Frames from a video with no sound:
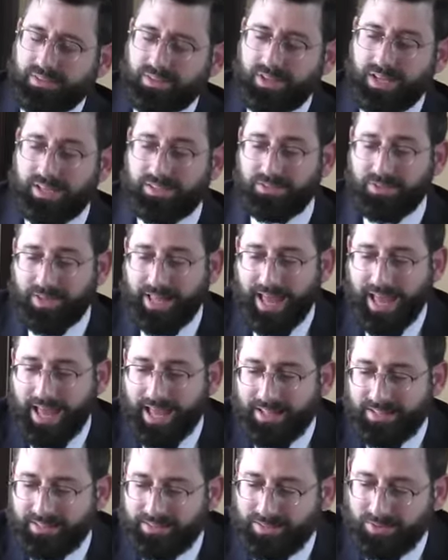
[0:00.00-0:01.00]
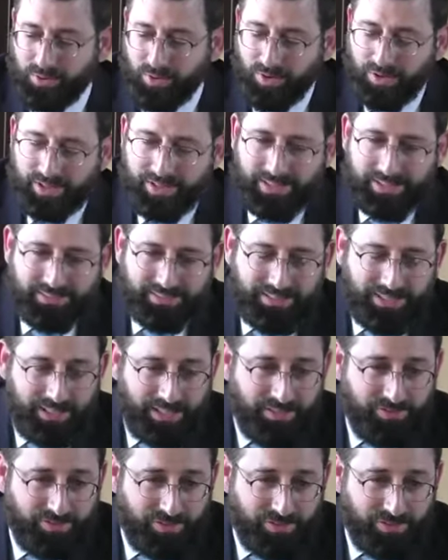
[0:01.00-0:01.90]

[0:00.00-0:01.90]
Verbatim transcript: okay, so the ant, all it needs to eat